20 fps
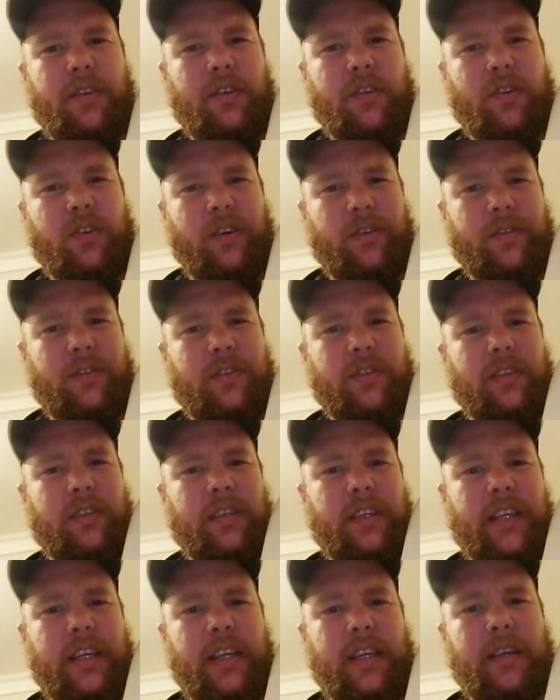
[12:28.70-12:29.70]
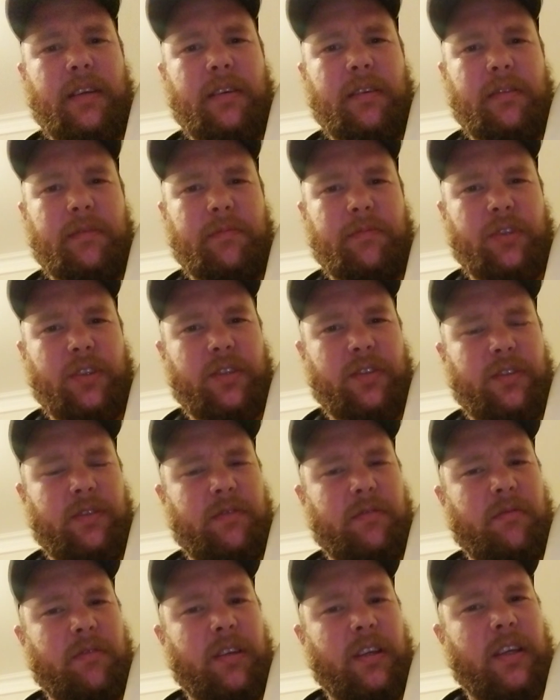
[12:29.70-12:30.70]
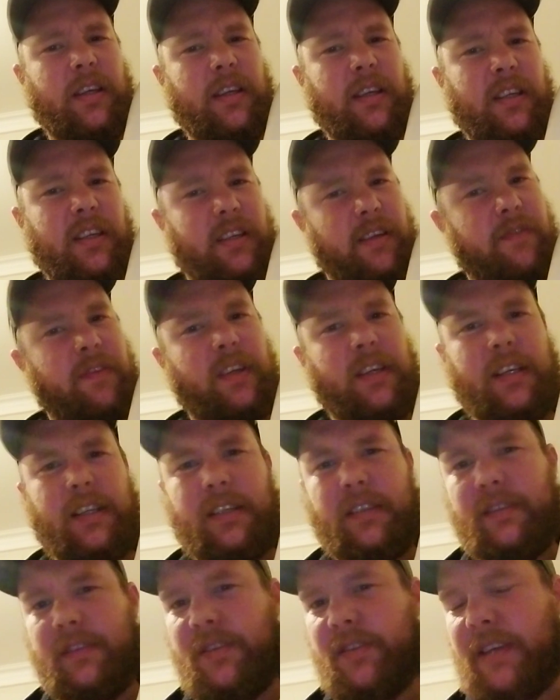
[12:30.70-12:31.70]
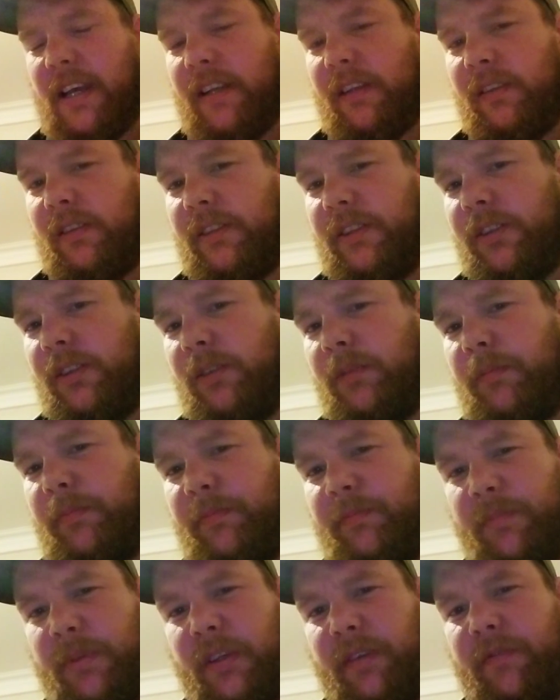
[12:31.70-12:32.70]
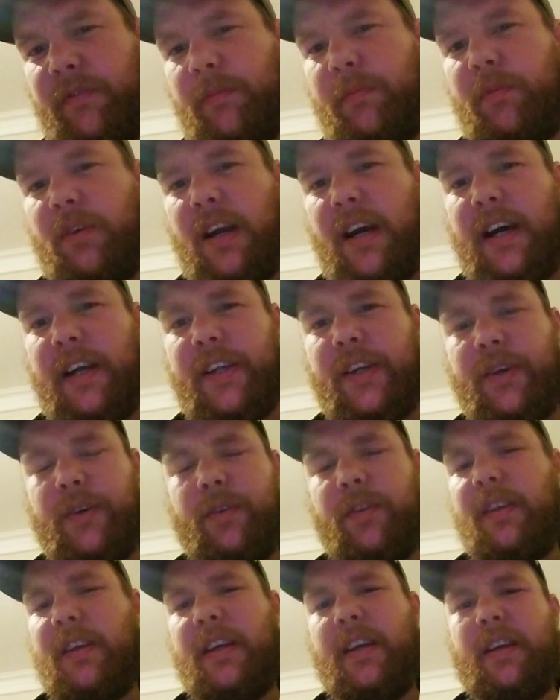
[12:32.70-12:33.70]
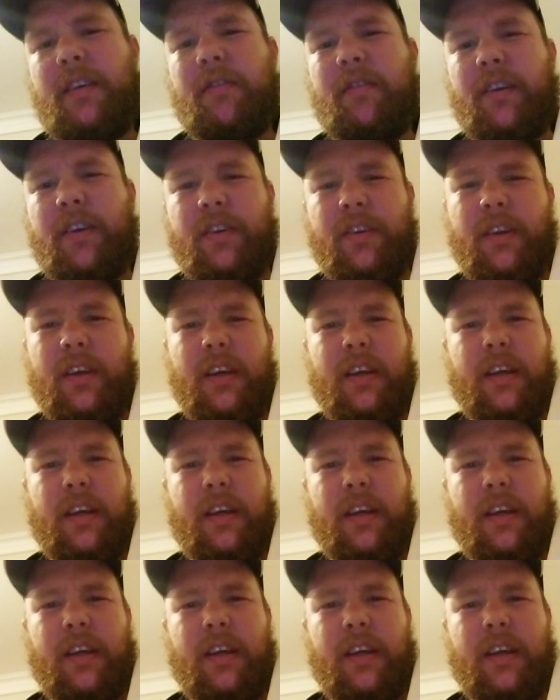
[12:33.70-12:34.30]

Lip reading: constantly just giving a subtle little bit of vibrato there, and